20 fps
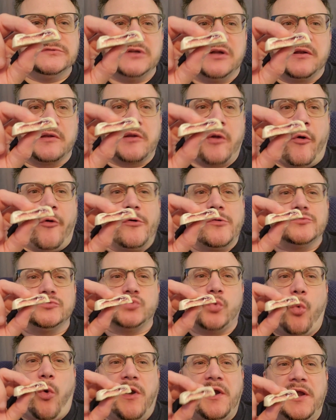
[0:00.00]
So
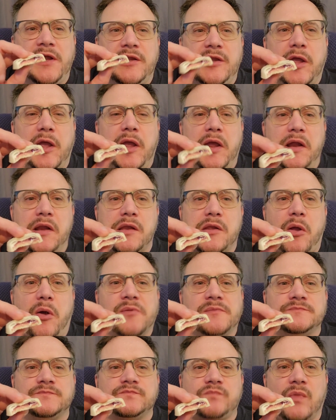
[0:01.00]
what I taste
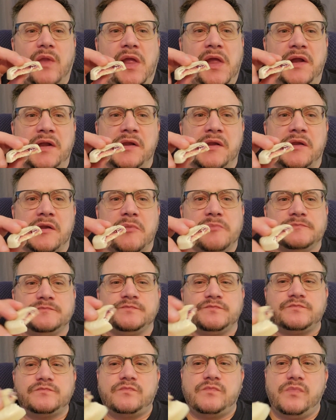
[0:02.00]
is
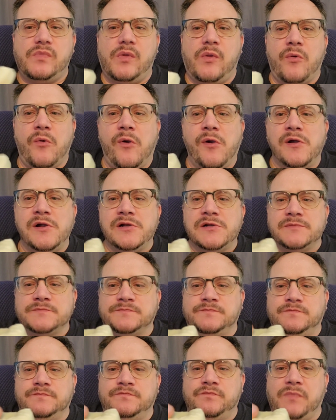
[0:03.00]

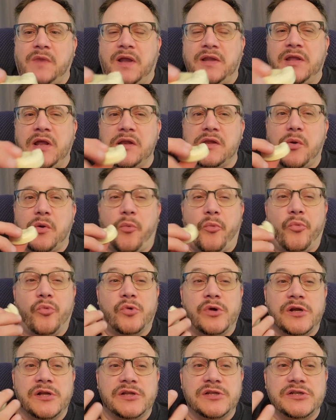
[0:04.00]
I taste a
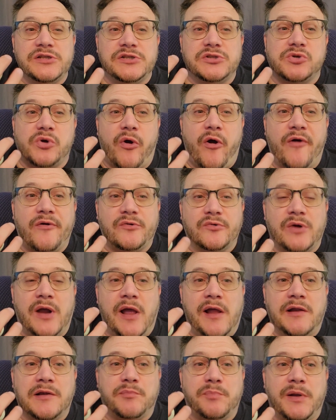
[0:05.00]
really strong
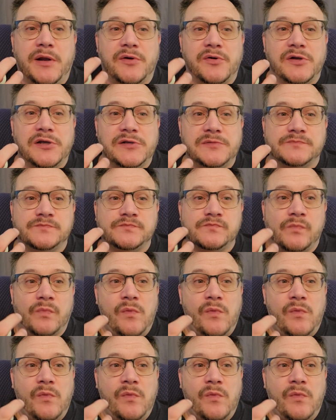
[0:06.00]
raspberry.